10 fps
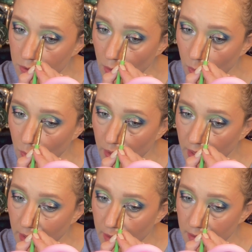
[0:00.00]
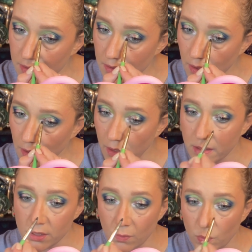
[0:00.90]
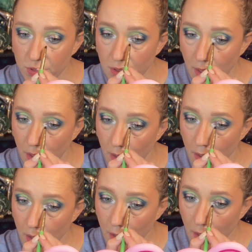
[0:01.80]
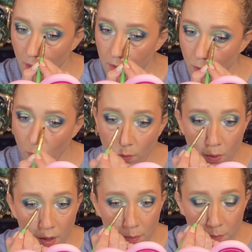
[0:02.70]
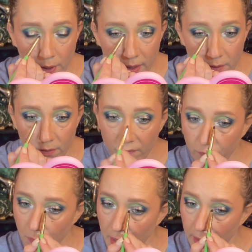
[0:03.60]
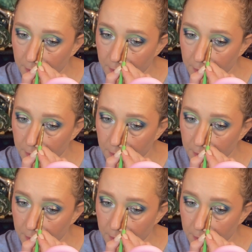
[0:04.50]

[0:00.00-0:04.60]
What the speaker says: so getting this collection was like a no-brainer for me.